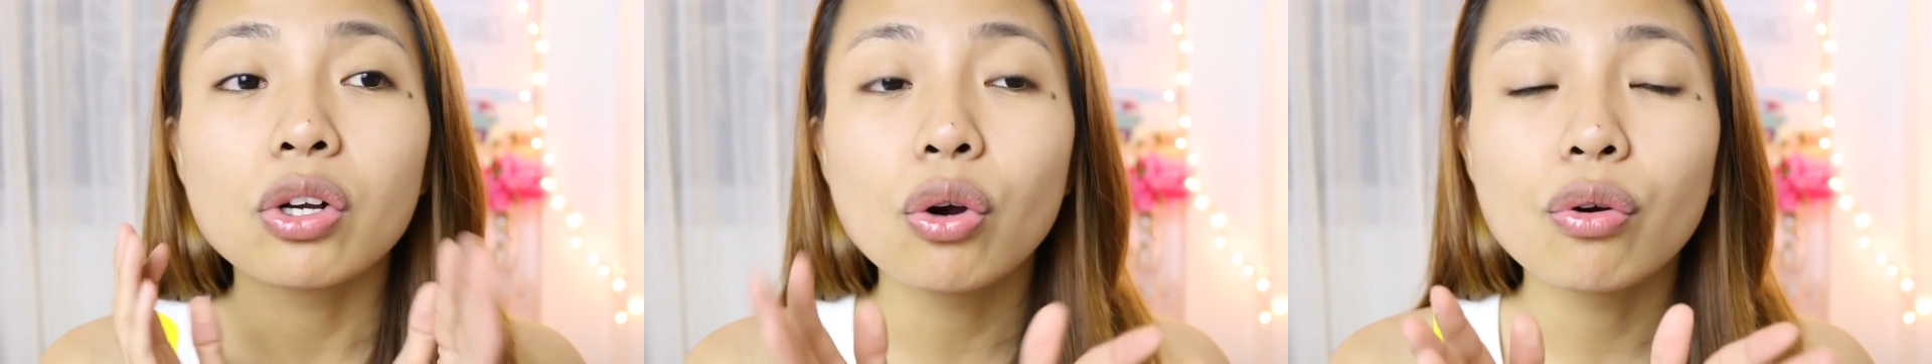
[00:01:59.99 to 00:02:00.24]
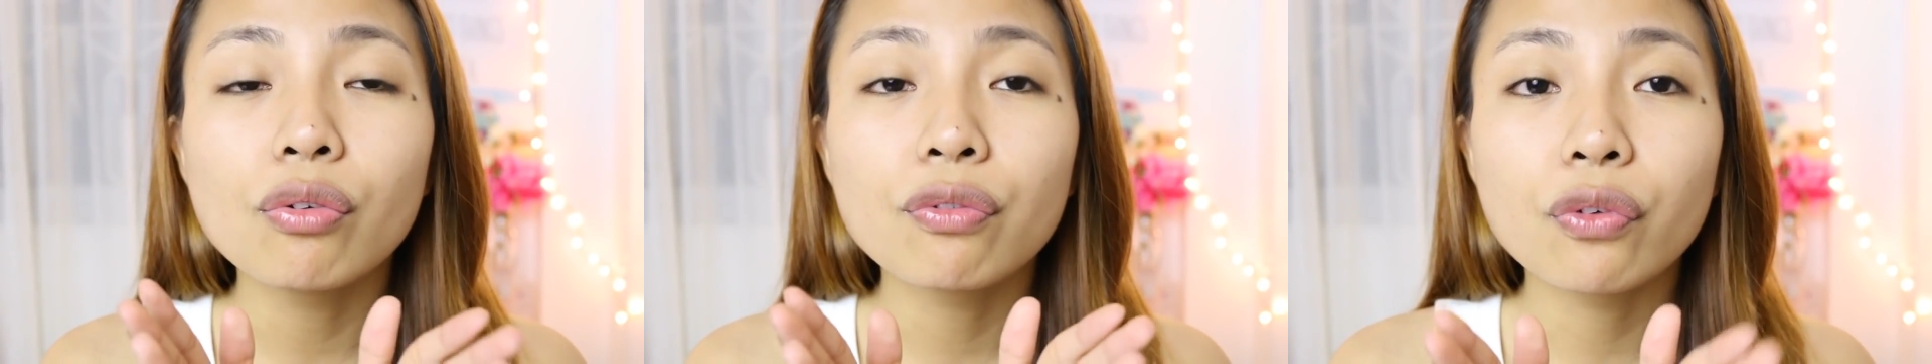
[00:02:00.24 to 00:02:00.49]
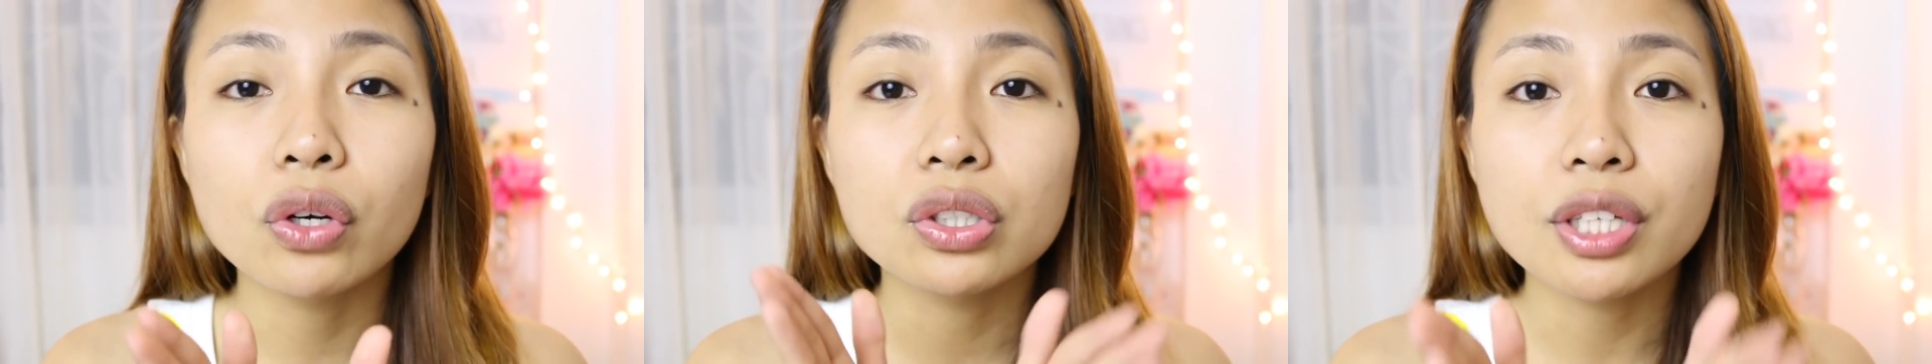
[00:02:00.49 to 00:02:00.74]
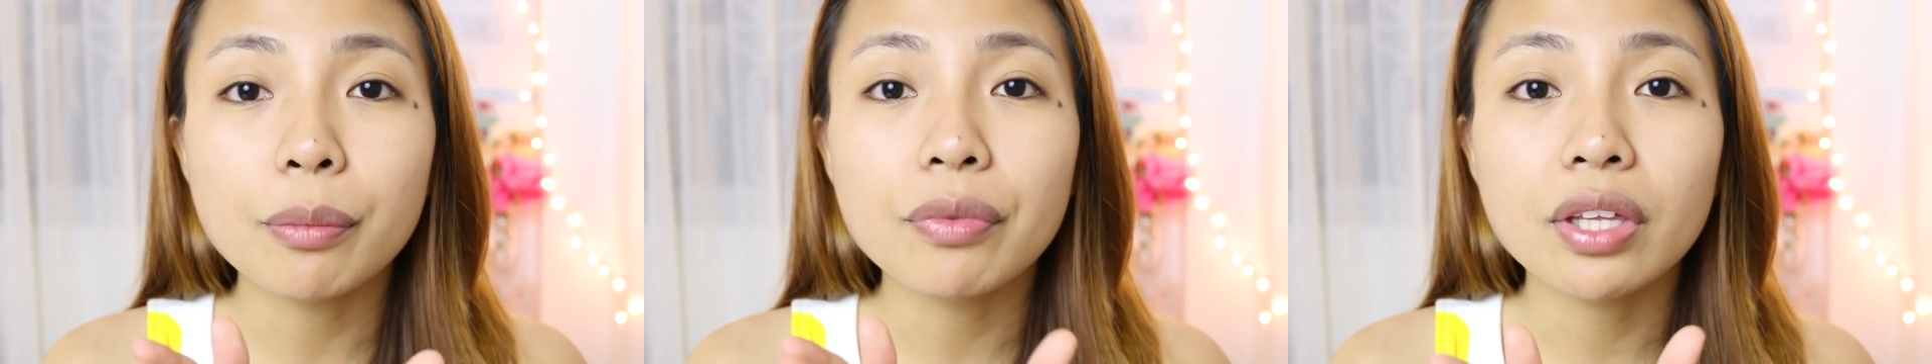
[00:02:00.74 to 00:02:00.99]
Go for
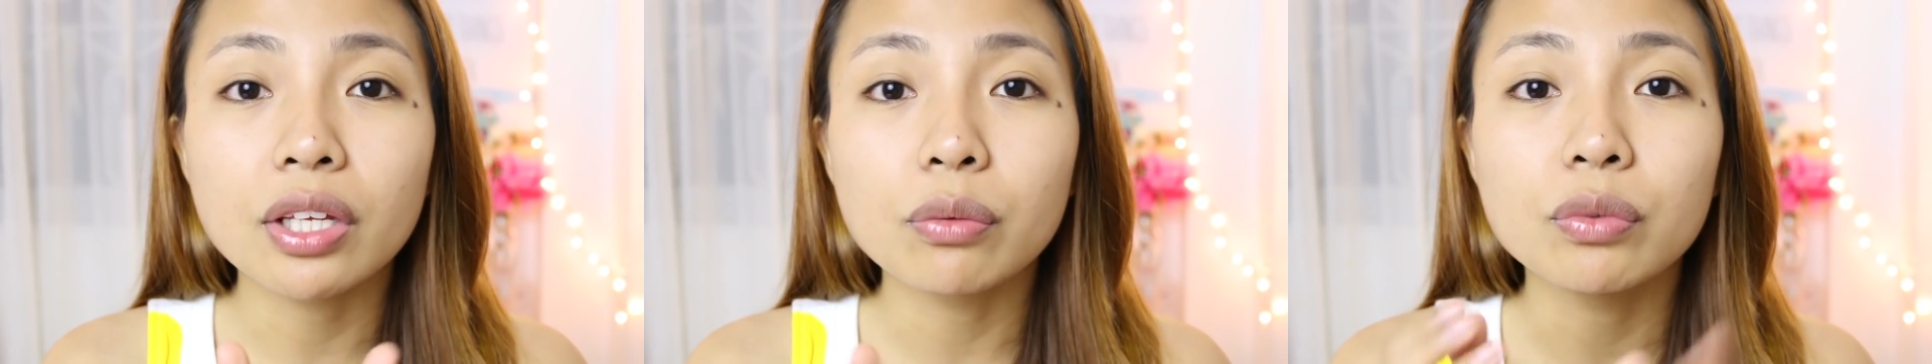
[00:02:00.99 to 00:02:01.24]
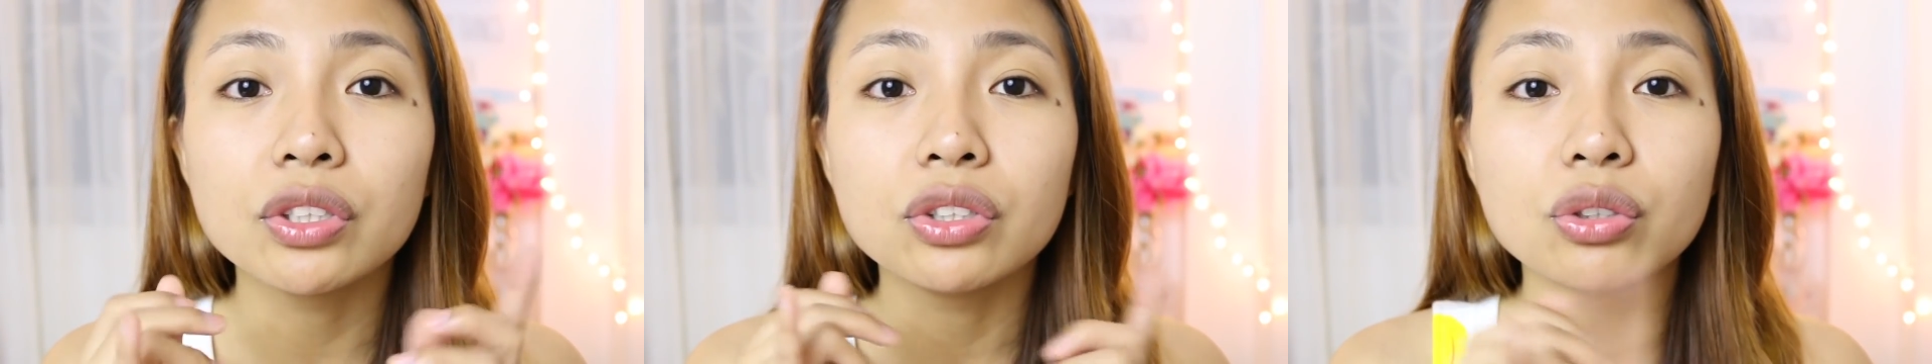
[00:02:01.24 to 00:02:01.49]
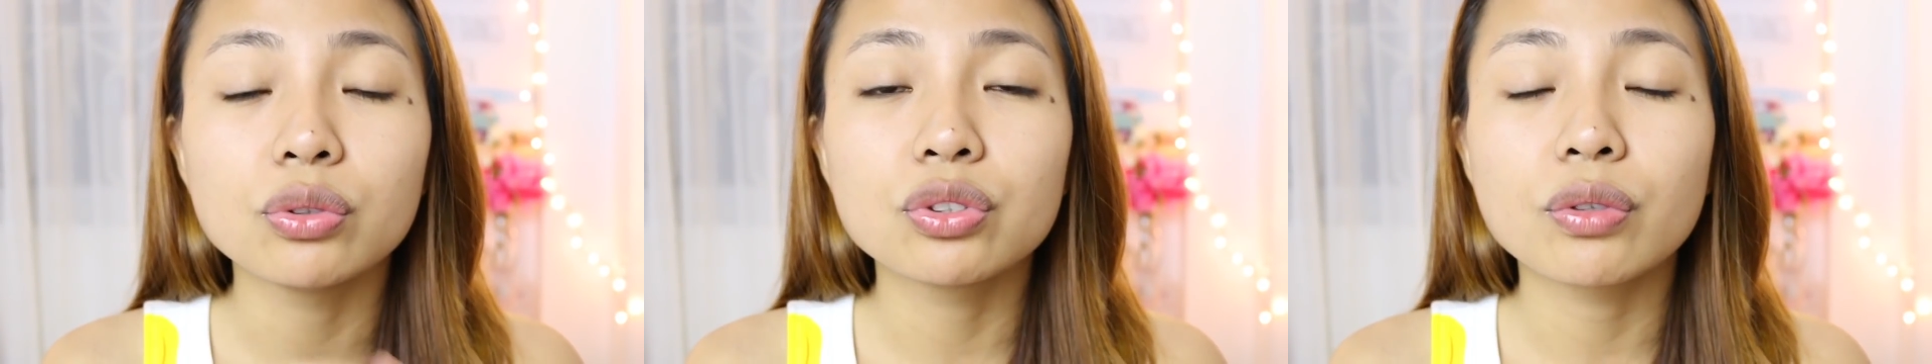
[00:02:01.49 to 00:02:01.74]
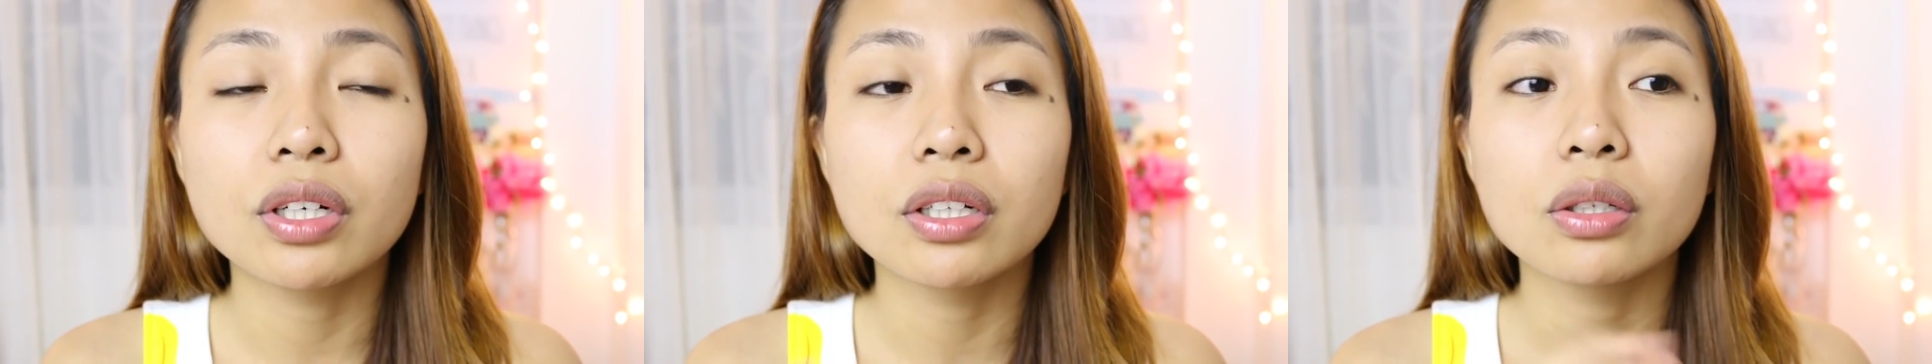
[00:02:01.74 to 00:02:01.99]
something with
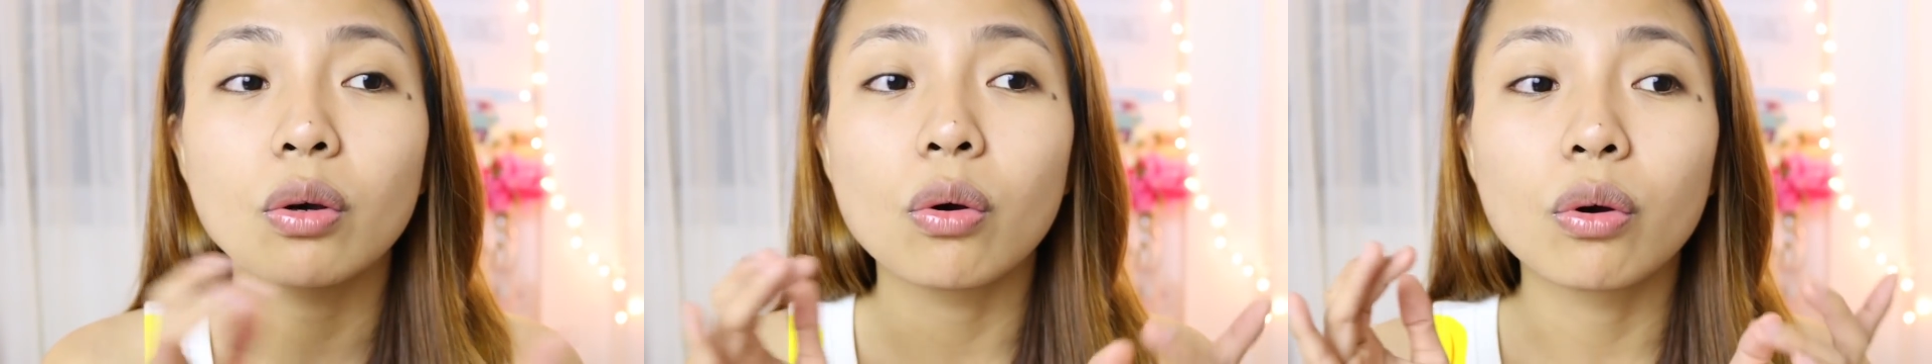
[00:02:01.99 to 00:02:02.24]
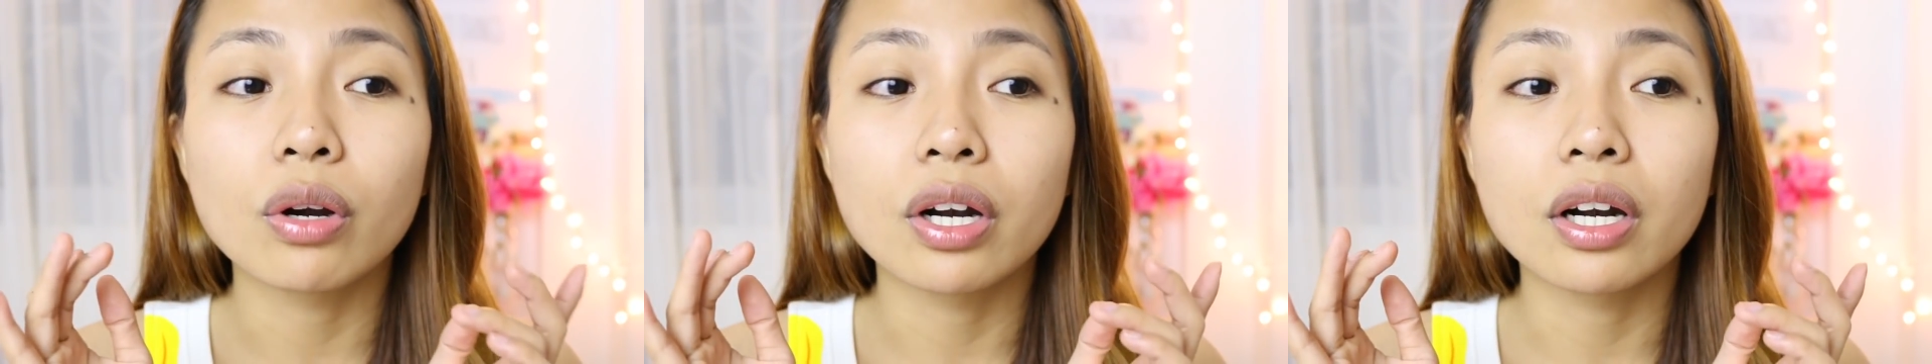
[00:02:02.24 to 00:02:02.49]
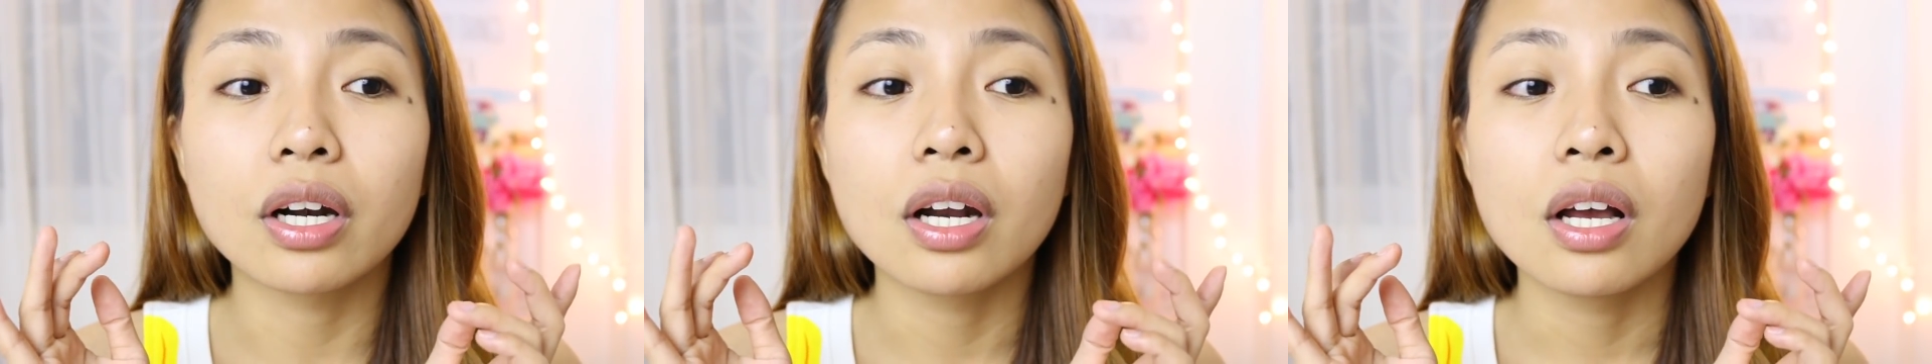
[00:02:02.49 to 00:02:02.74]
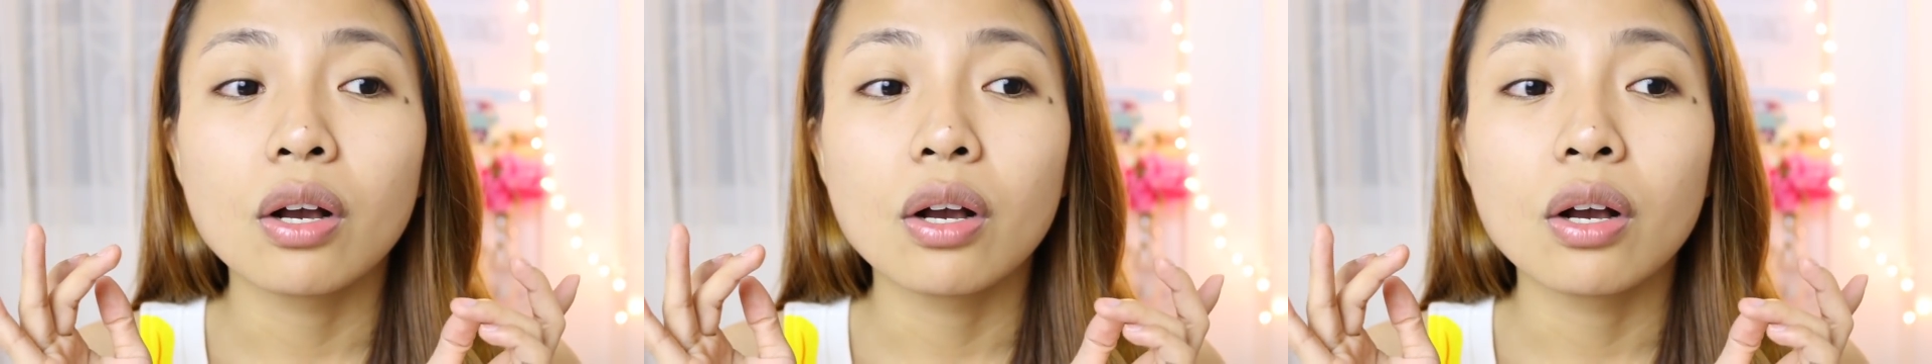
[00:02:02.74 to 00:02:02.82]
neutral or